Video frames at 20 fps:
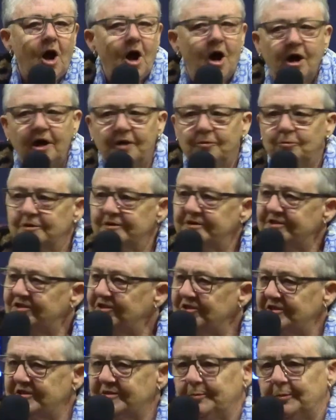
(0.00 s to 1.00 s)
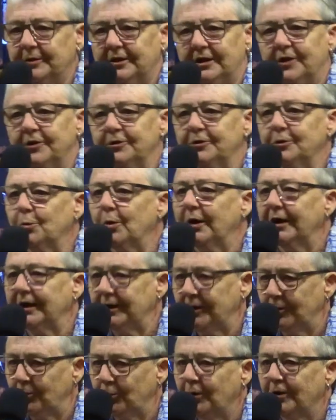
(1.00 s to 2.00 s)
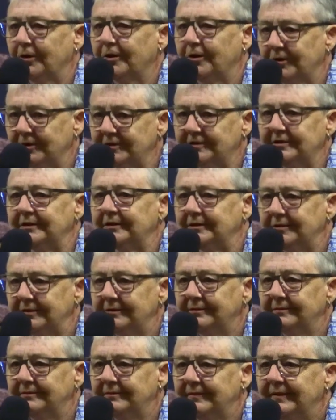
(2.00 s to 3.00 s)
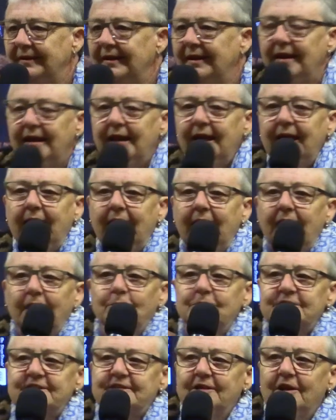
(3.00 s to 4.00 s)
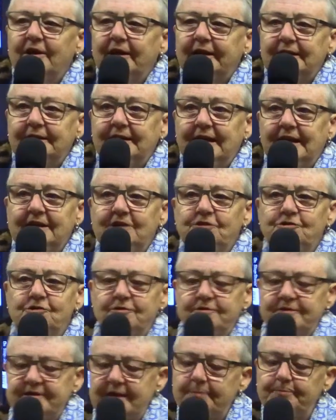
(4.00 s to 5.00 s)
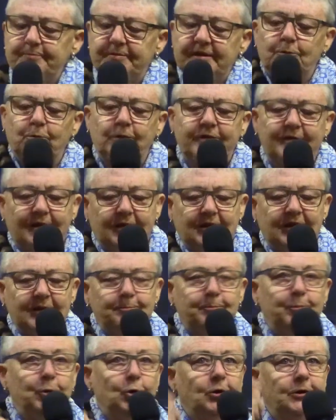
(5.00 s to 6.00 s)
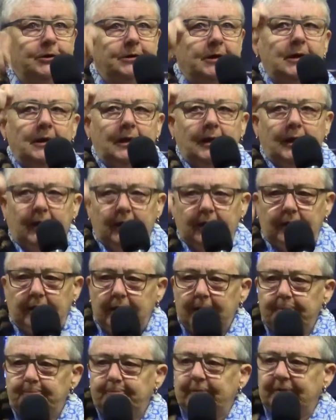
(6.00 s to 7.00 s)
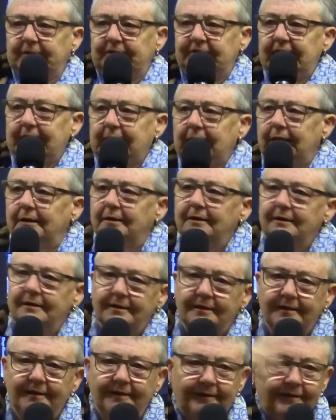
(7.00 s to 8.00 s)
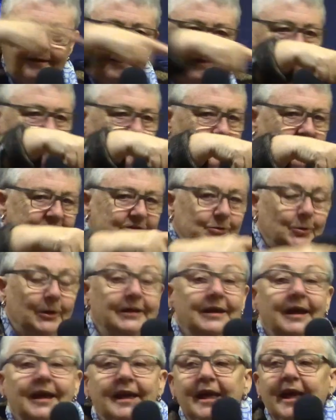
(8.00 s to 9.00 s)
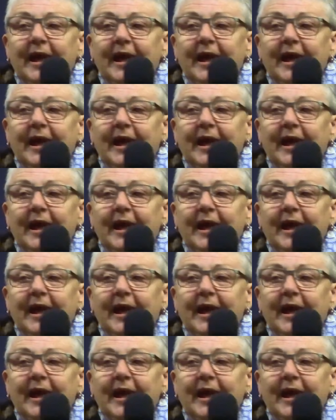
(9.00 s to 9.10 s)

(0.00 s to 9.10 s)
I was just blown away at what God did. It was like an angel's up there with the clipboard. Yep, tick, this one.